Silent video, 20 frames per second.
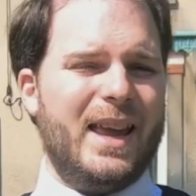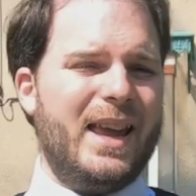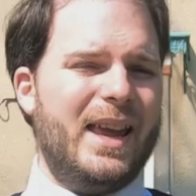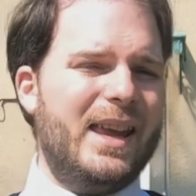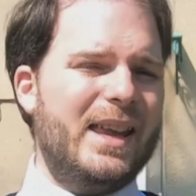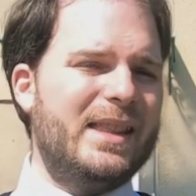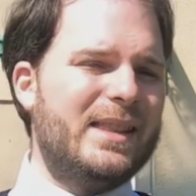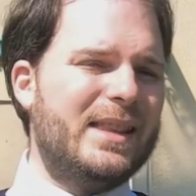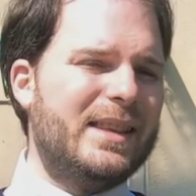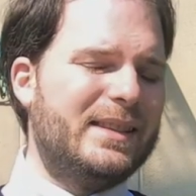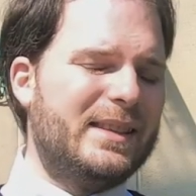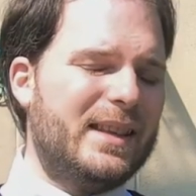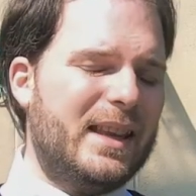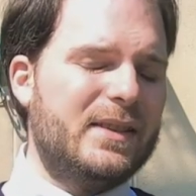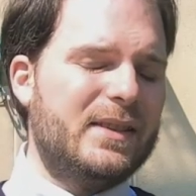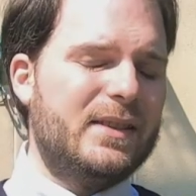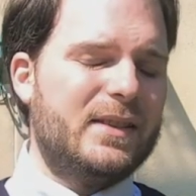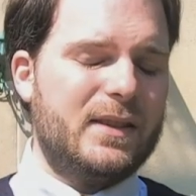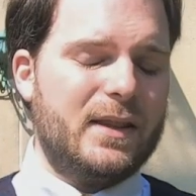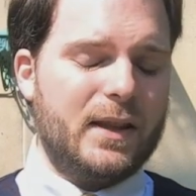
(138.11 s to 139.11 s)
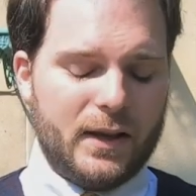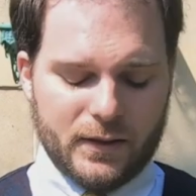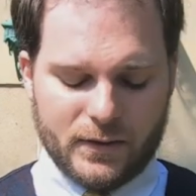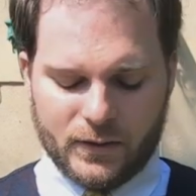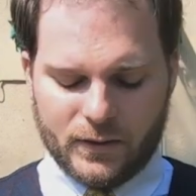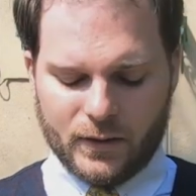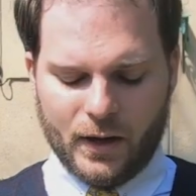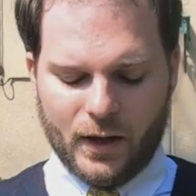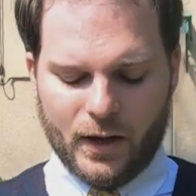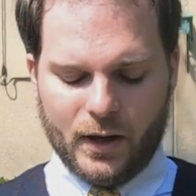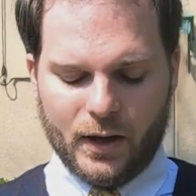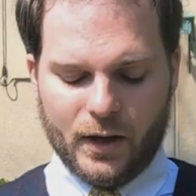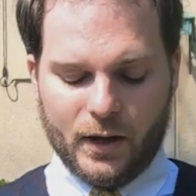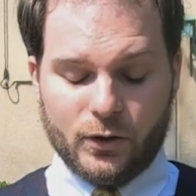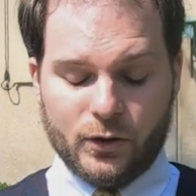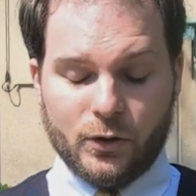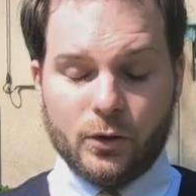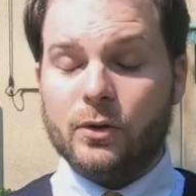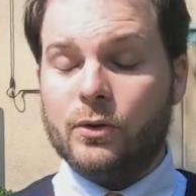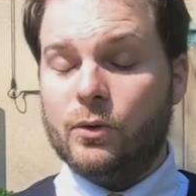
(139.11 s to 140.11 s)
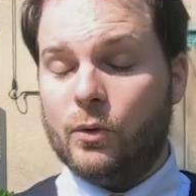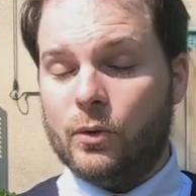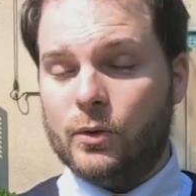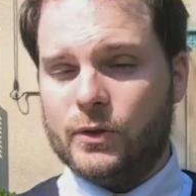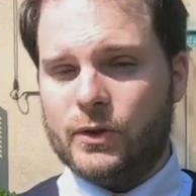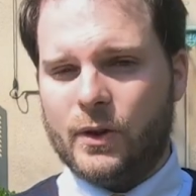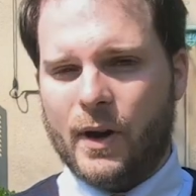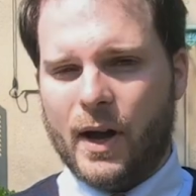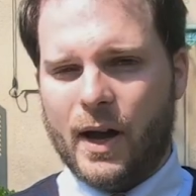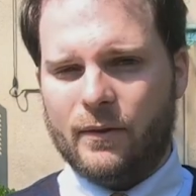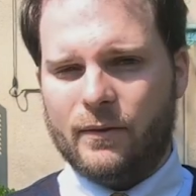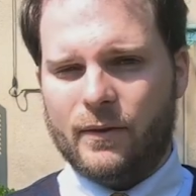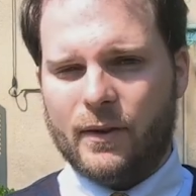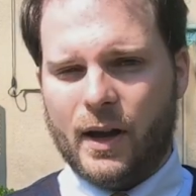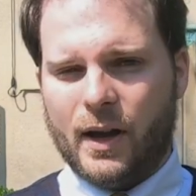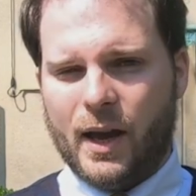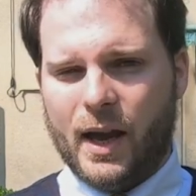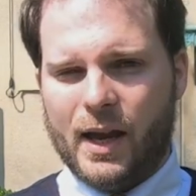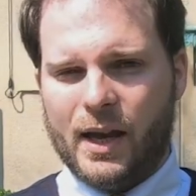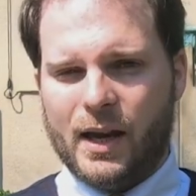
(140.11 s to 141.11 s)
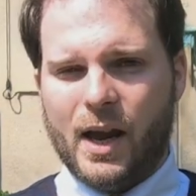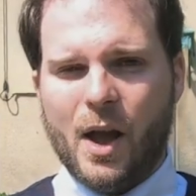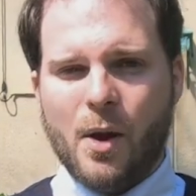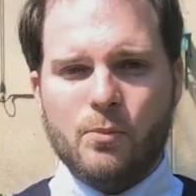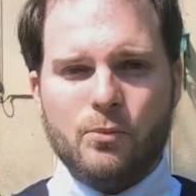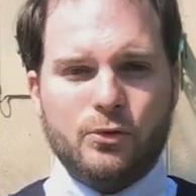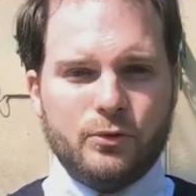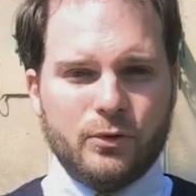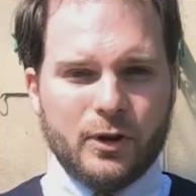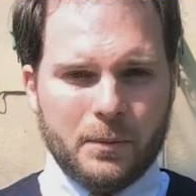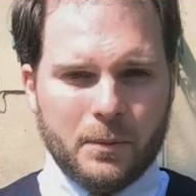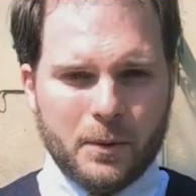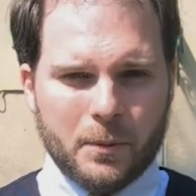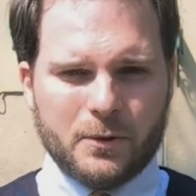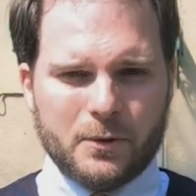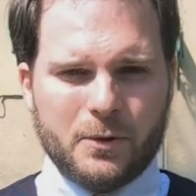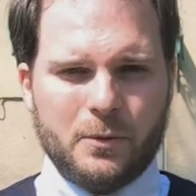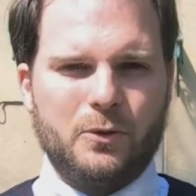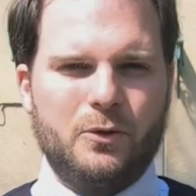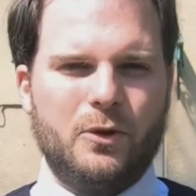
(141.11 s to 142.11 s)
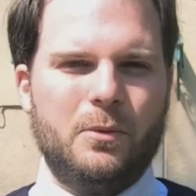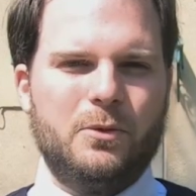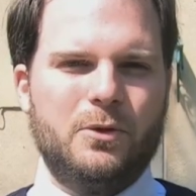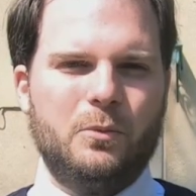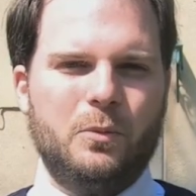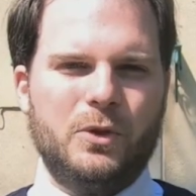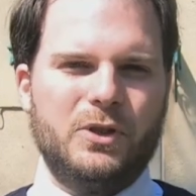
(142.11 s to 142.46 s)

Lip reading: in the sense that you can also have a premium subscription,